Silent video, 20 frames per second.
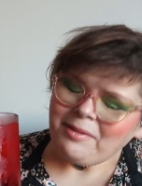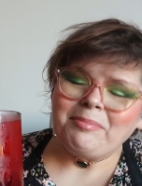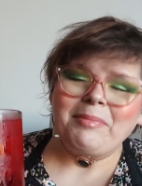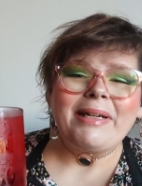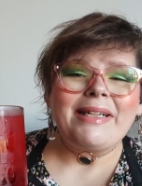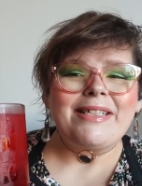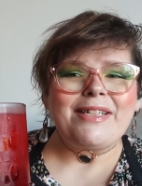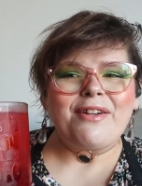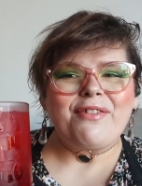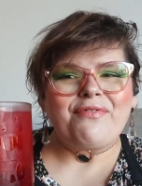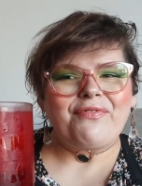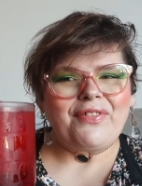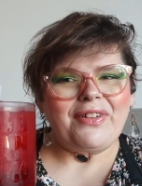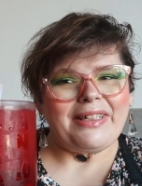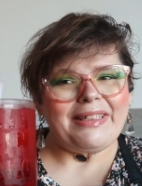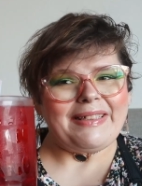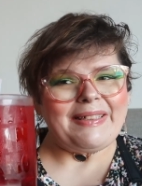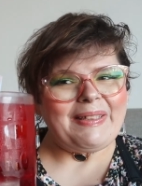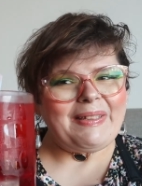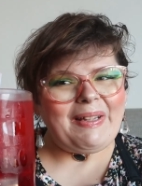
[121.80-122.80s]
my dear
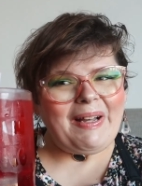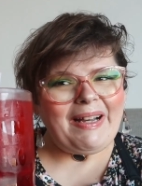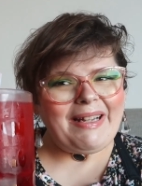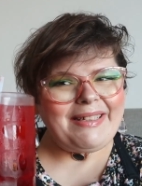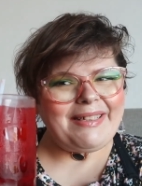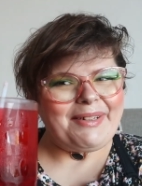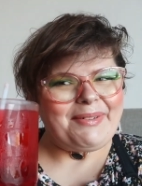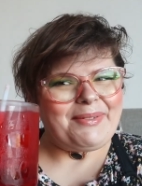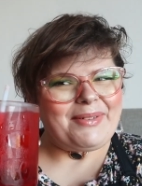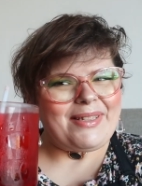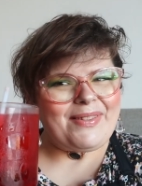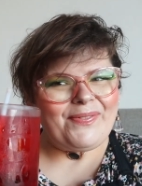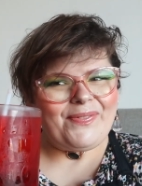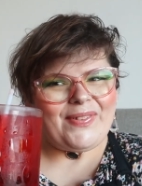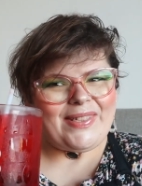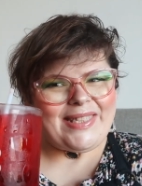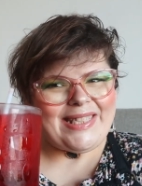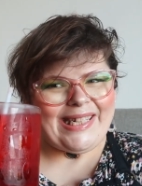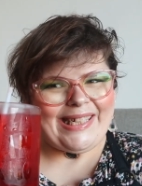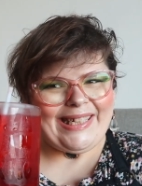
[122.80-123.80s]
friend Yolanda was
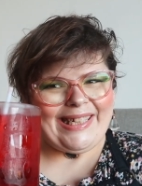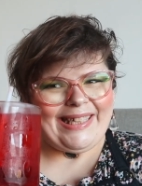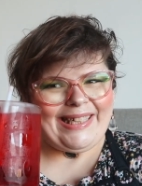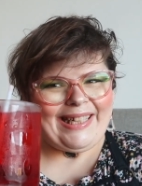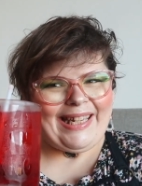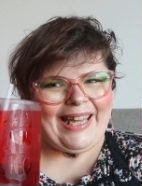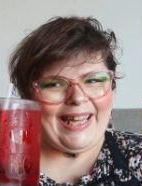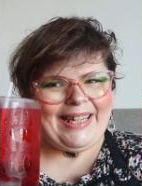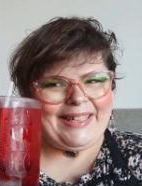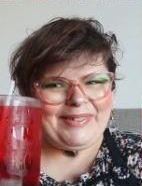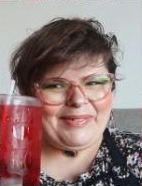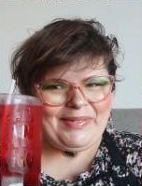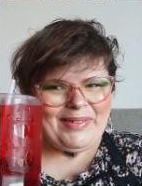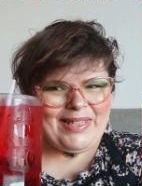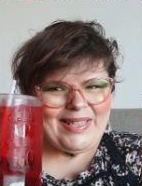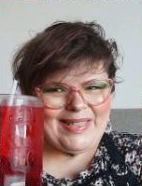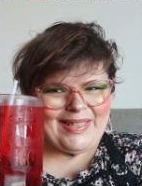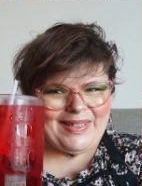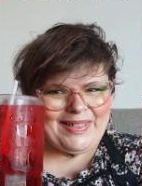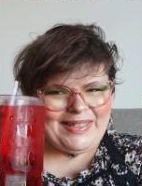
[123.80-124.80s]
visiting and we
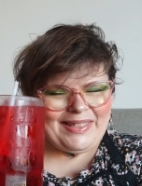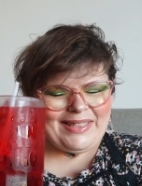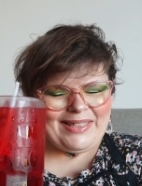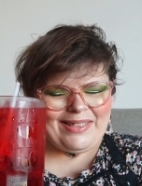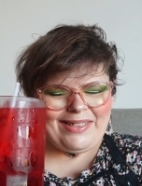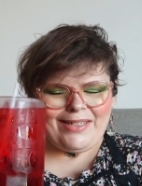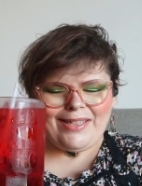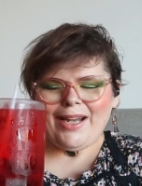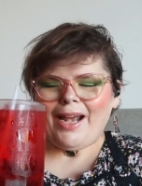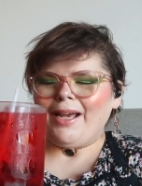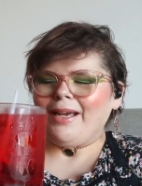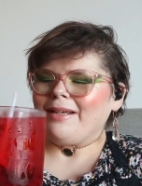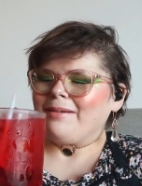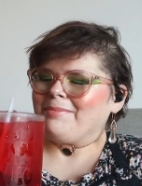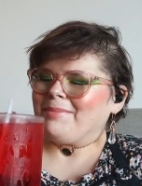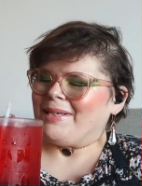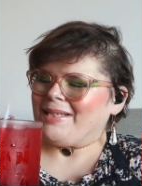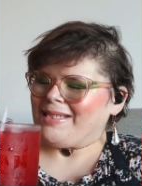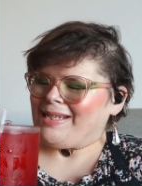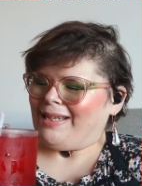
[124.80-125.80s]
saw these
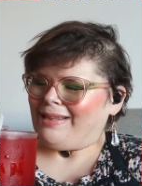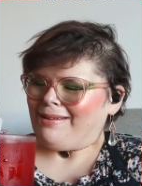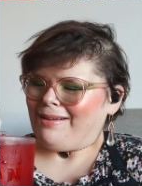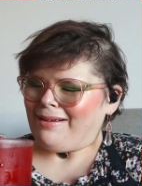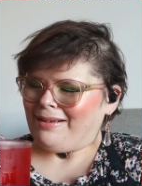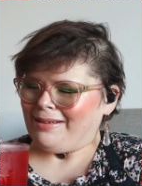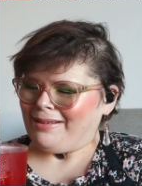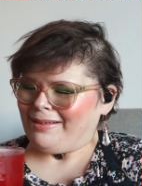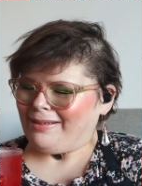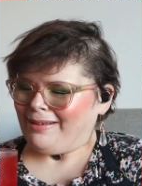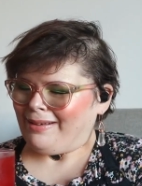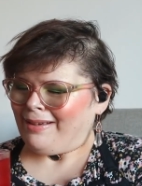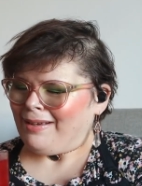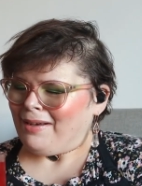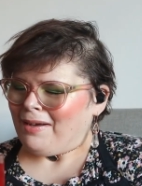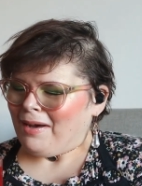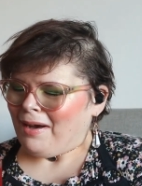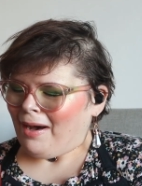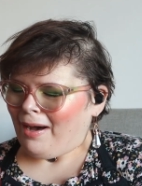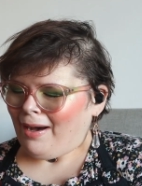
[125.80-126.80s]
giant Mazatlan
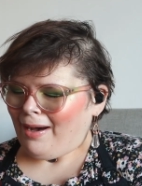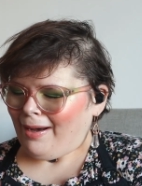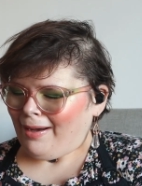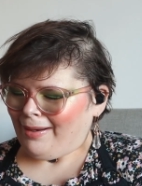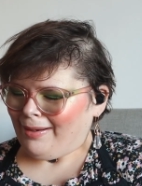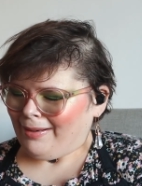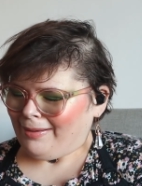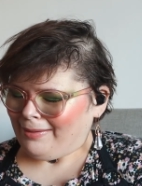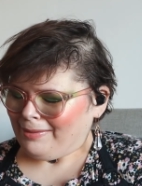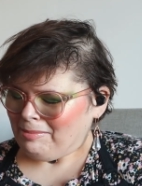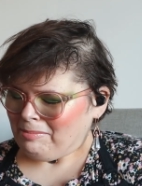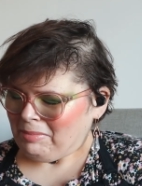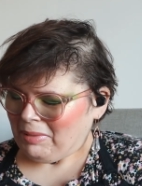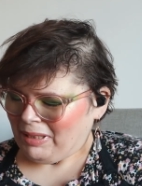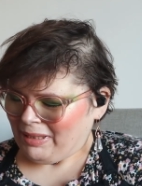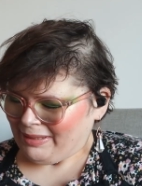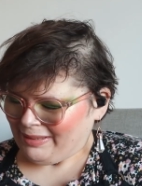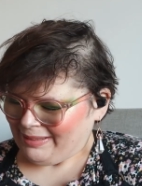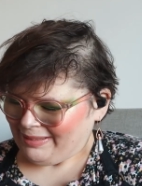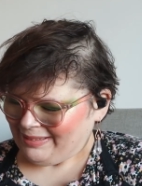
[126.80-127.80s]
uh,
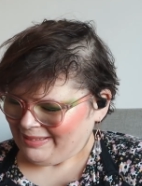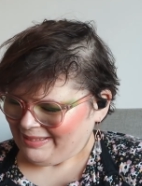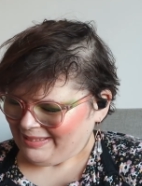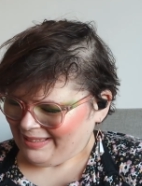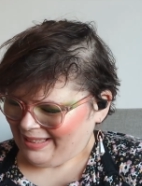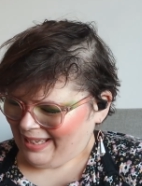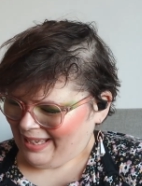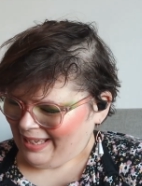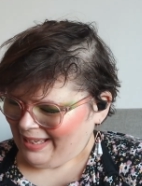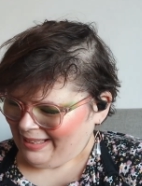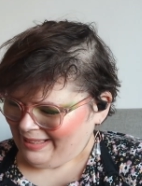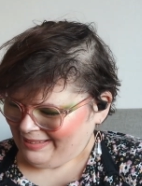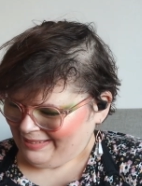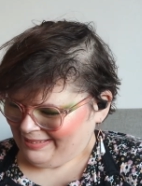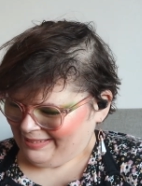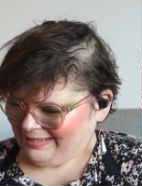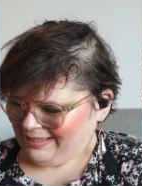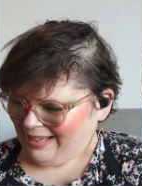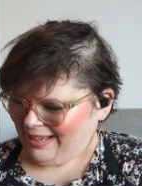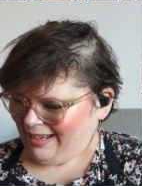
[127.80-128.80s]
mugs.
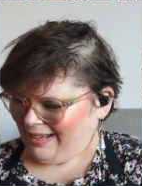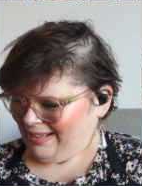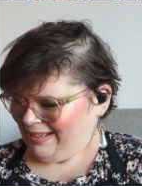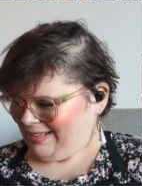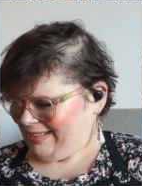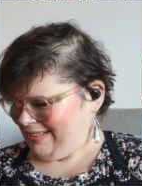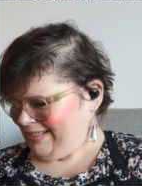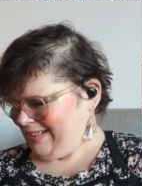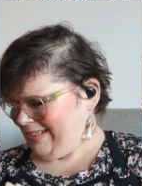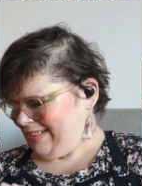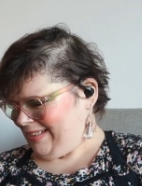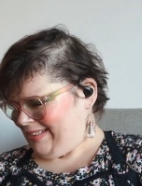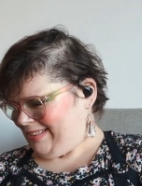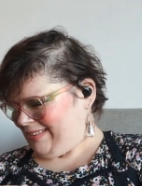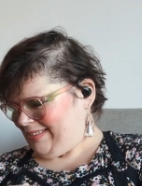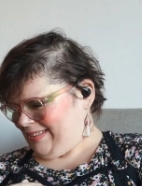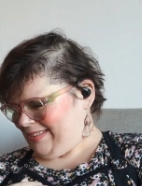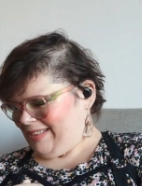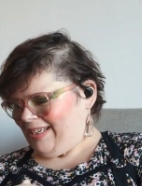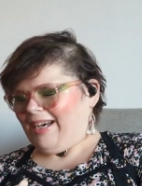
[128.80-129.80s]
And uh,
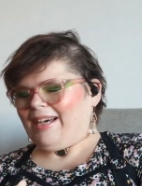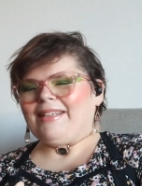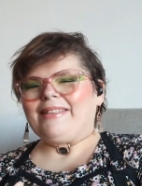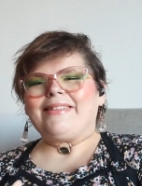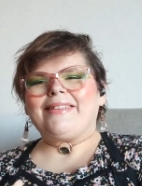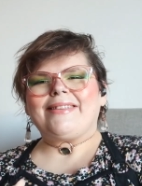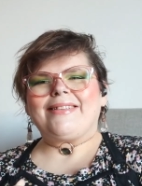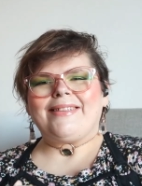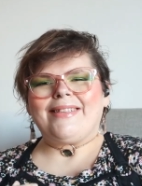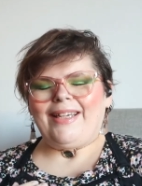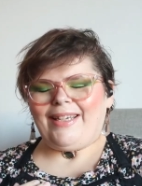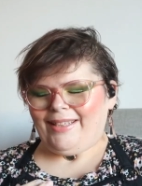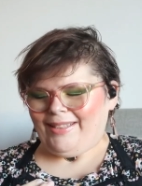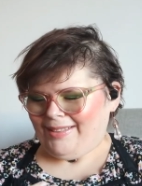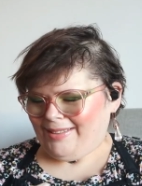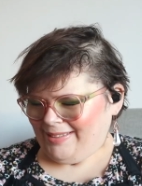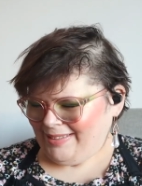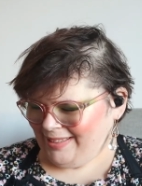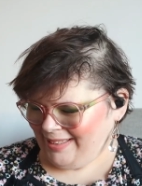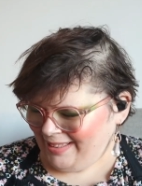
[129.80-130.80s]
I, I,
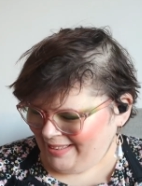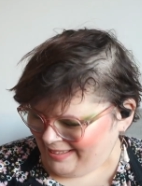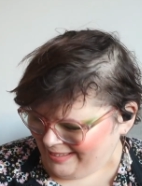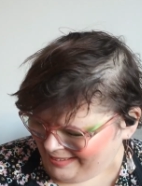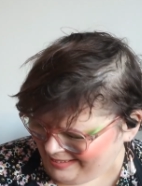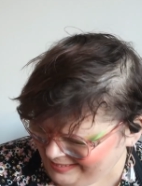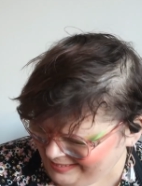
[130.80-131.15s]
I, I,